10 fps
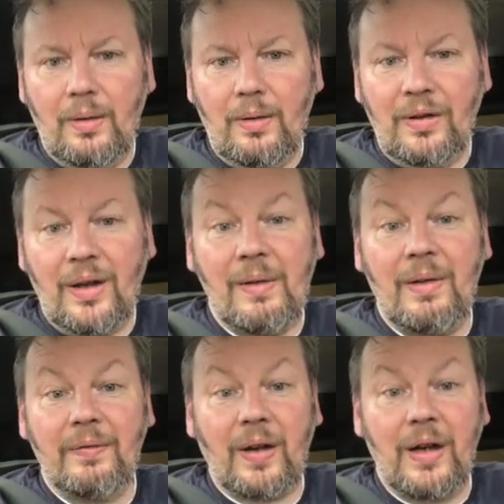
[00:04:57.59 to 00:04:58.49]
tire
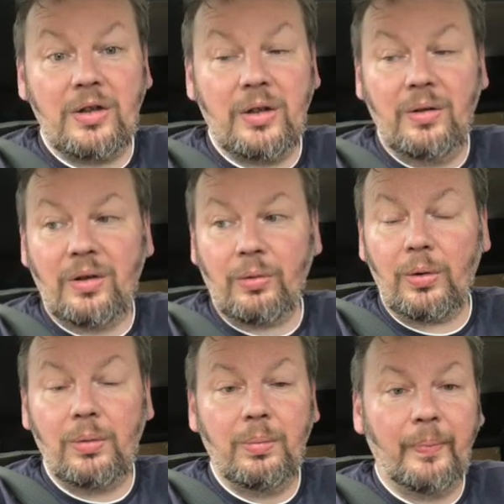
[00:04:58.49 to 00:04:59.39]
inflation
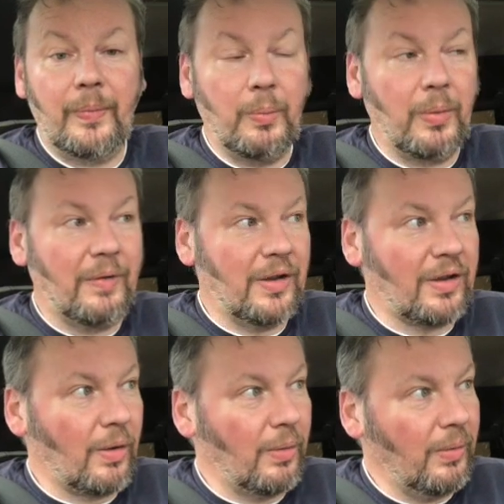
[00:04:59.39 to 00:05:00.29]
tool with its
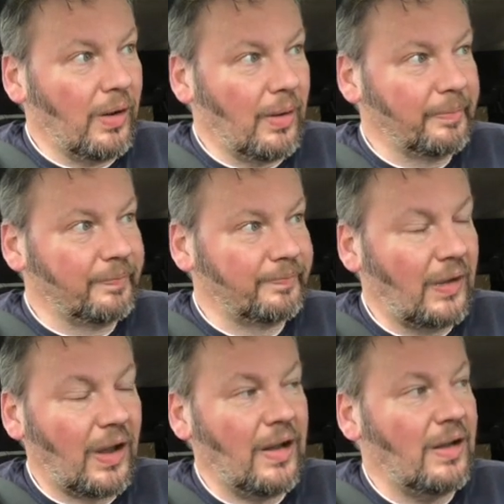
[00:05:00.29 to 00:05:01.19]
own
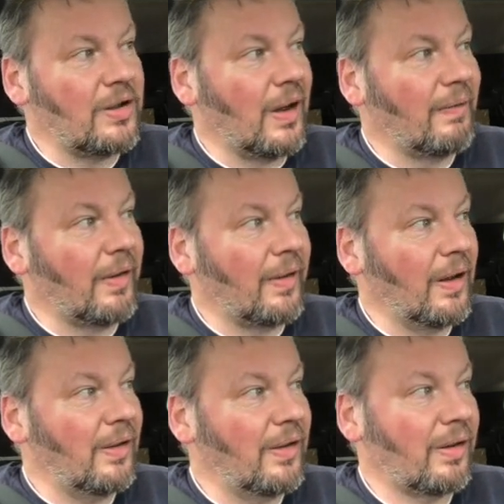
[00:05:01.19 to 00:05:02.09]
gauge and
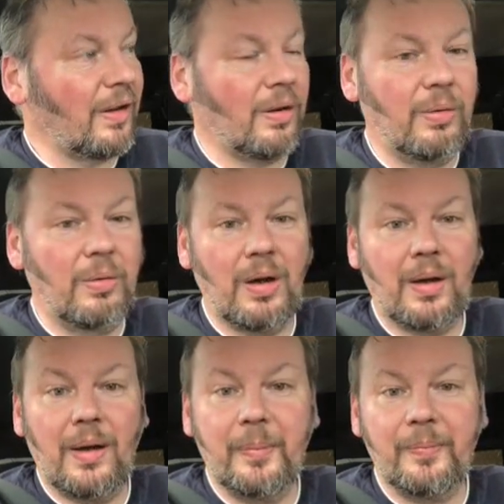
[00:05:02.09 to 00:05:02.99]
everything, so
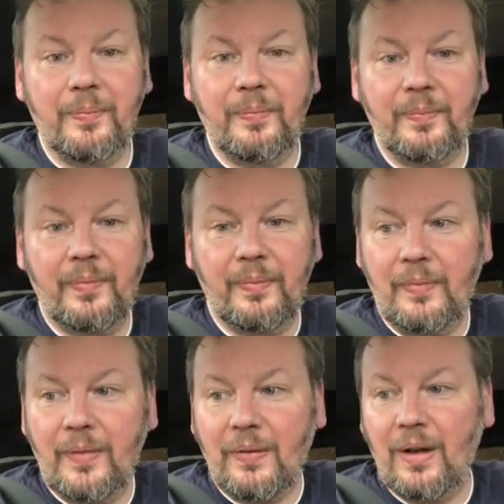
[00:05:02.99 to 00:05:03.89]

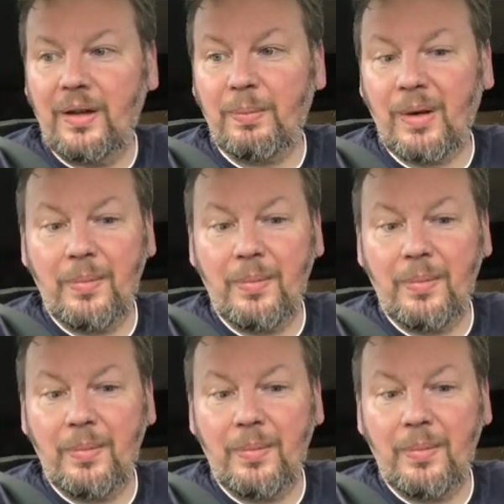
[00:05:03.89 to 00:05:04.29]
if I need to blow